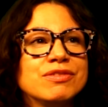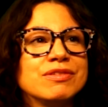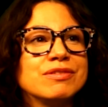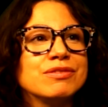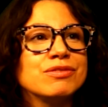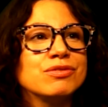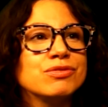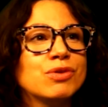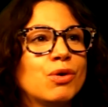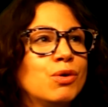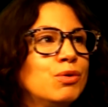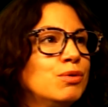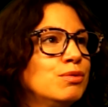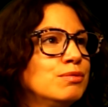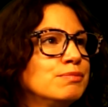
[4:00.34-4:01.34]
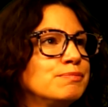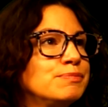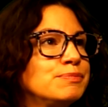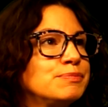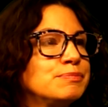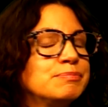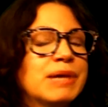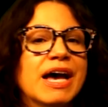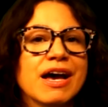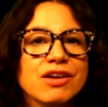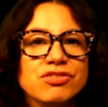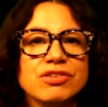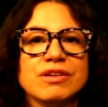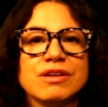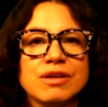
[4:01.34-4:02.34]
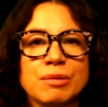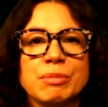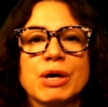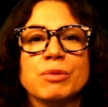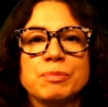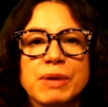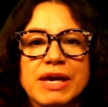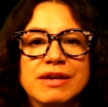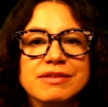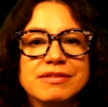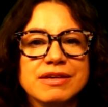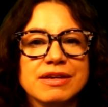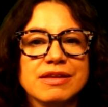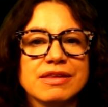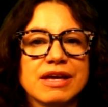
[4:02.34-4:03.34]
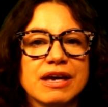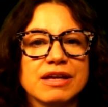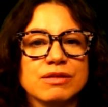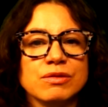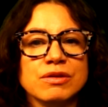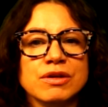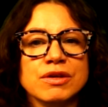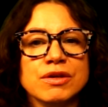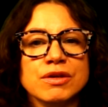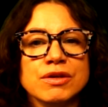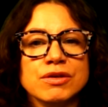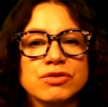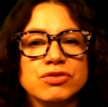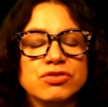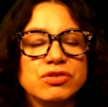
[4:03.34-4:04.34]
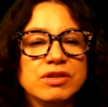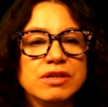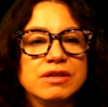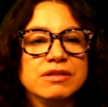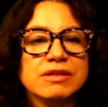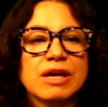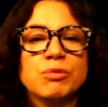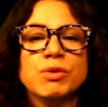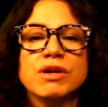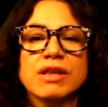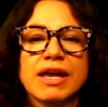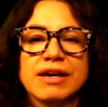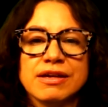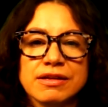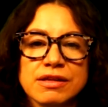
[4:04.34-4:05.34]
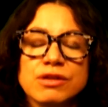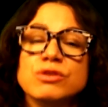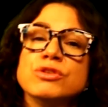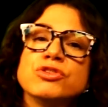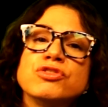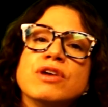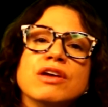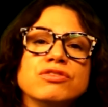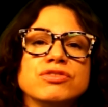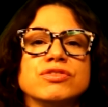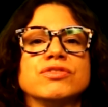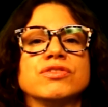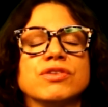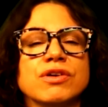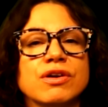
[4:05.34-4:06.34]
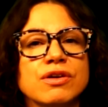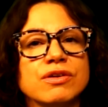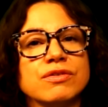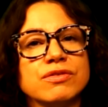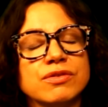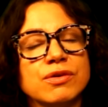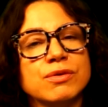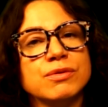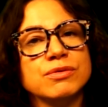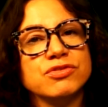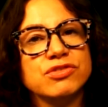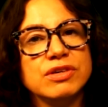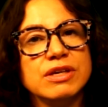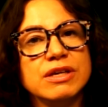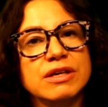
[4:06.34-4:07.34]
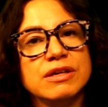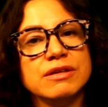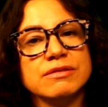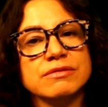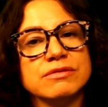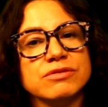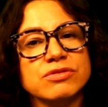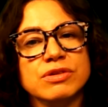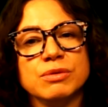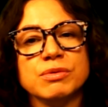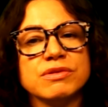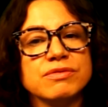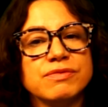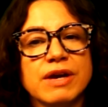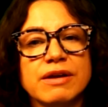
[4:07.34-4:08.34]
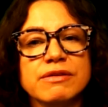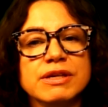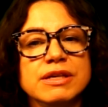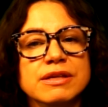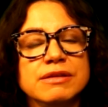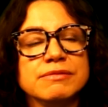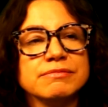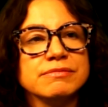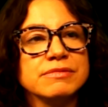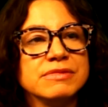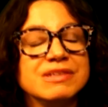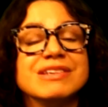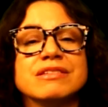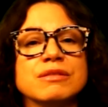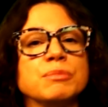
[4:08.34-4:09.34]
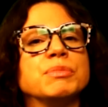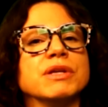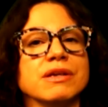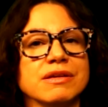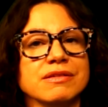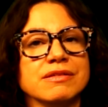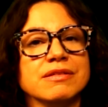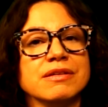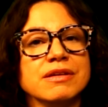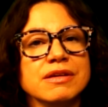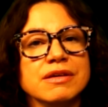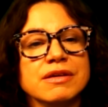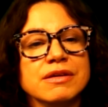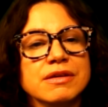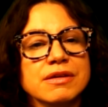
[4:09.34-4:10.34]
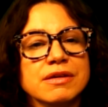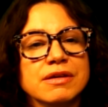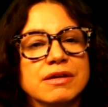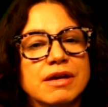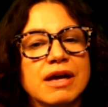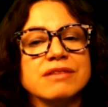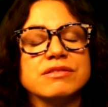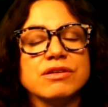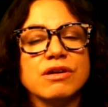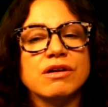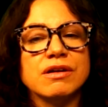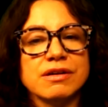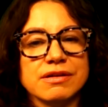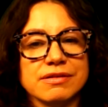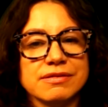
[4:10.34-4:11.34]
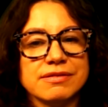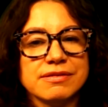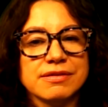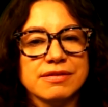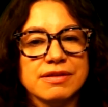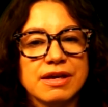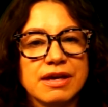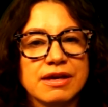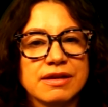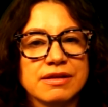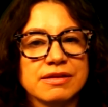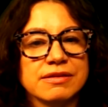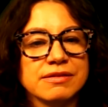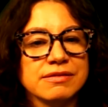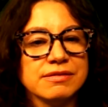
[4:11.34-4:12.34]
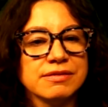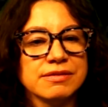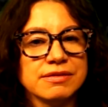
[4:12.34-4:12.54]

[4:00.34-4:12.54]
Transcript: so passionate about painting that they were like little treasures to her. So she was very disciplined as an artist, and